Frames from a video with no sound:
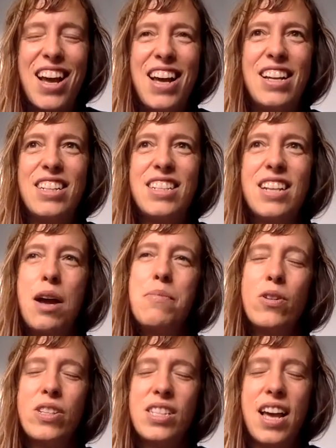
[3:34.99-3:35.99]
And I'm
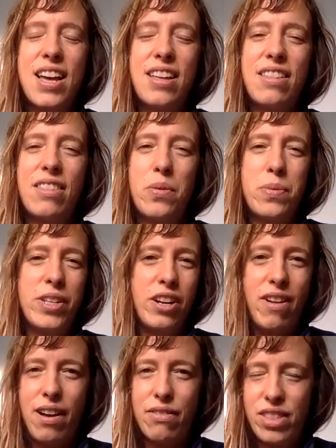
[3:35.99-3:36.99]
not saying that we
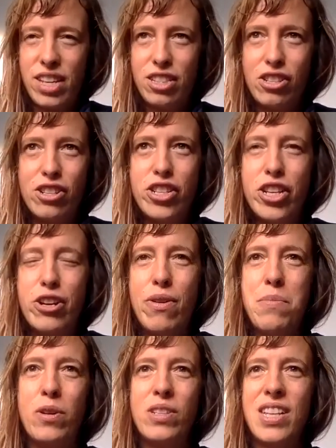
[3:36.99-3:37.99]
don't have things to do.
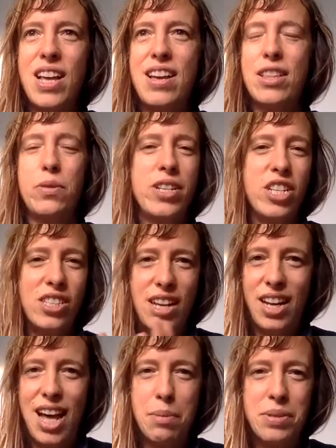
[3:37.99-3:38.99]
I'm not saying that we just
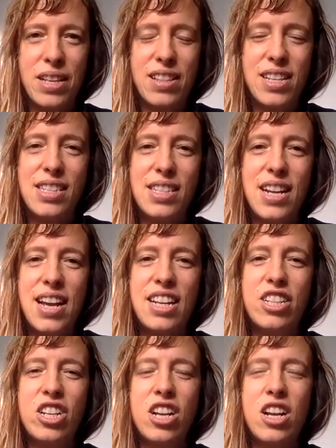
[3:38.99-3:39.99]
collapse at this
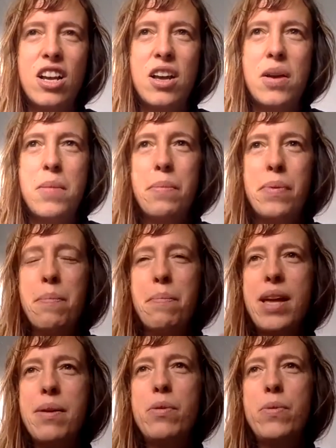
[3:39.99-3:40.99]
stage. But
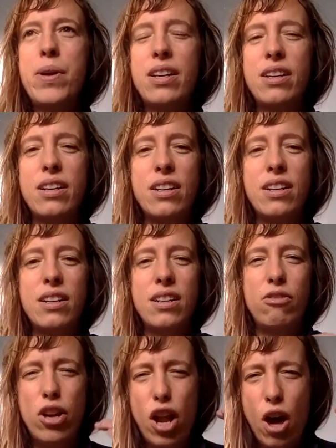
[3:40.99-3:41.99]
maybe we can
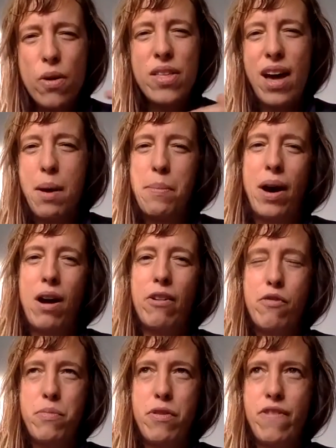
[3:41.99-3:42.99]
lower that bar
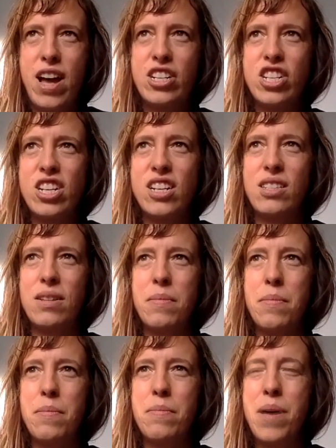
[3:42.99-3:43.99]
of
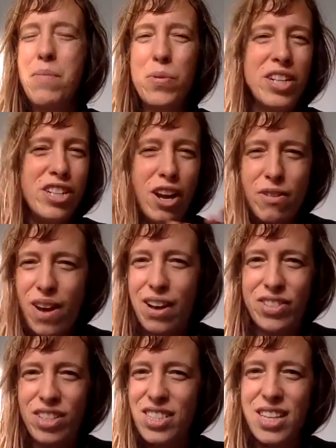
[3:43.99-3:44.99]
perfectionism. Maybe we don't
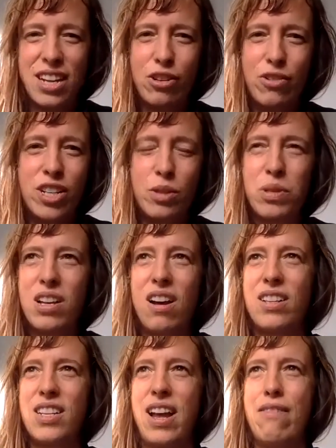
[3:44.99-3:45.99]
have to send a Christmas
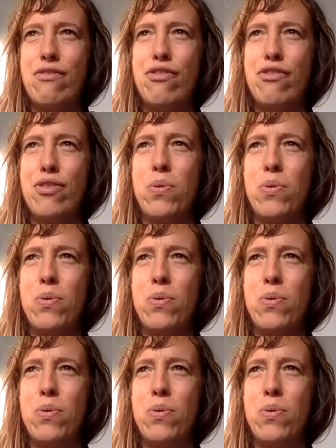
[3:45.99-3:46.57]
card to everyone.